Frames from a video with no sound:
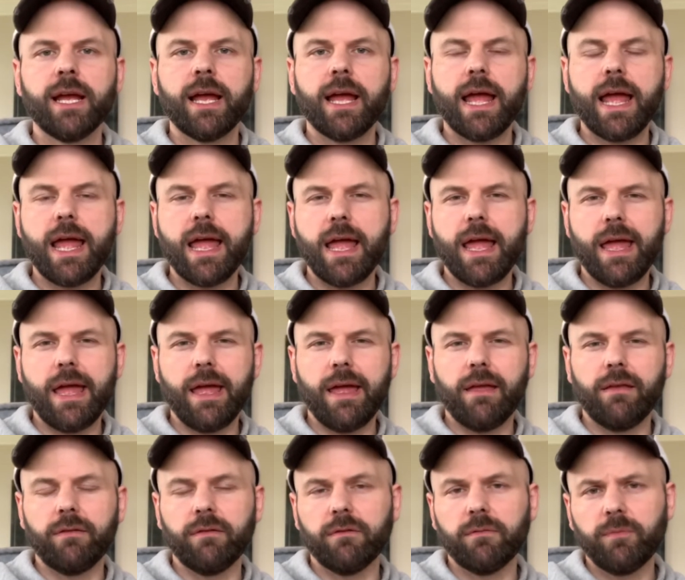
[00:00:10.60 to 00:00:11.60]

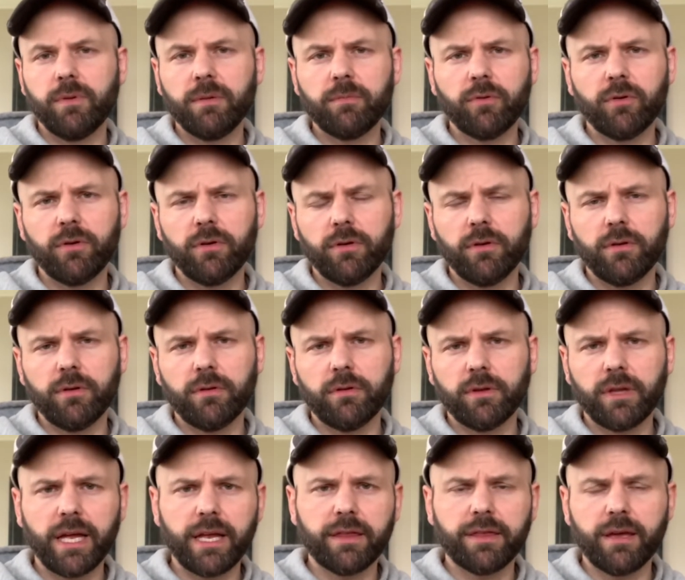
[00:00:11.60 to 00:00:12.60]
and people
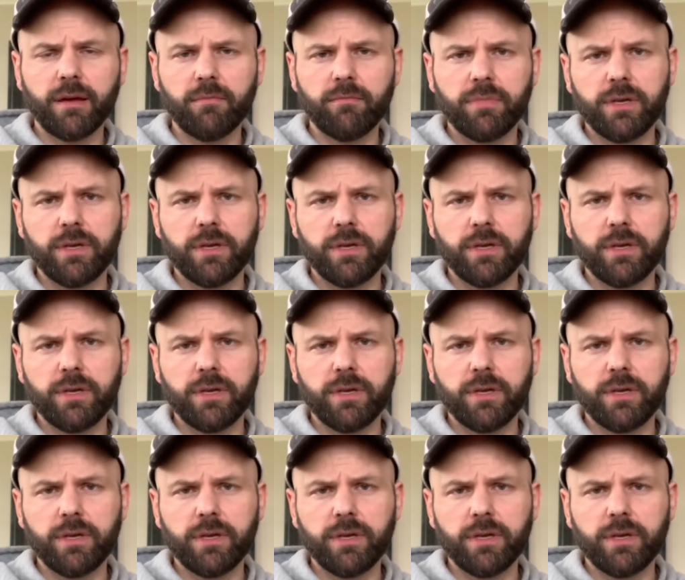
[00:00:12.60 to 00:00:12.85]
like them